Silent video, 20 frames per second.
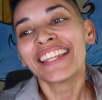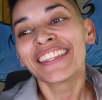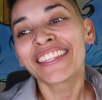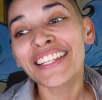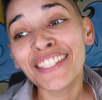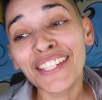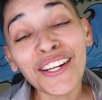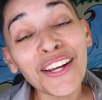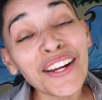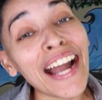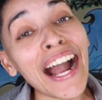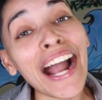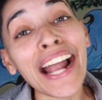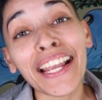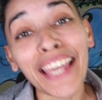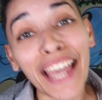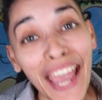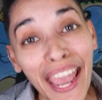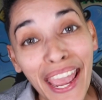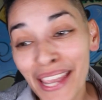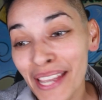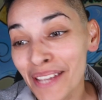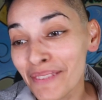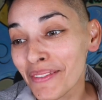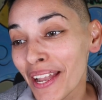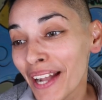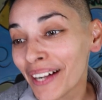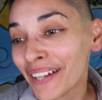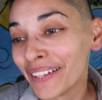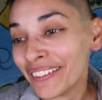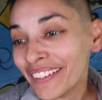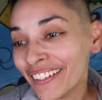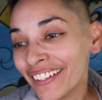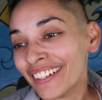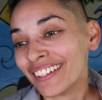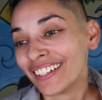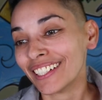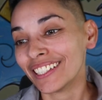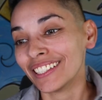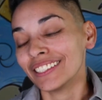This girl got game, yo.
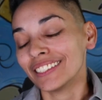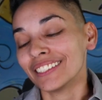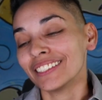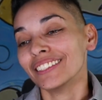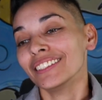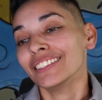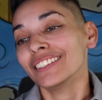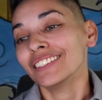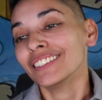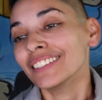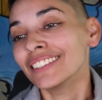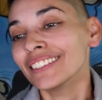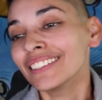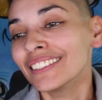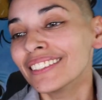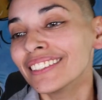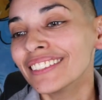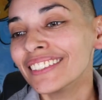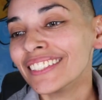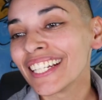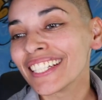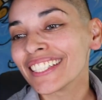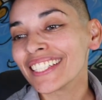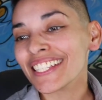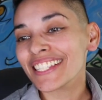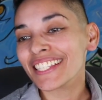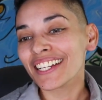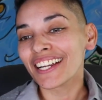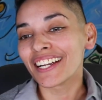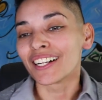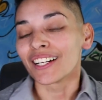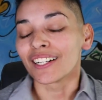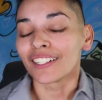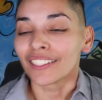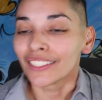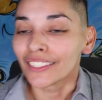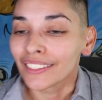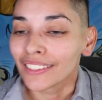Look at this girl.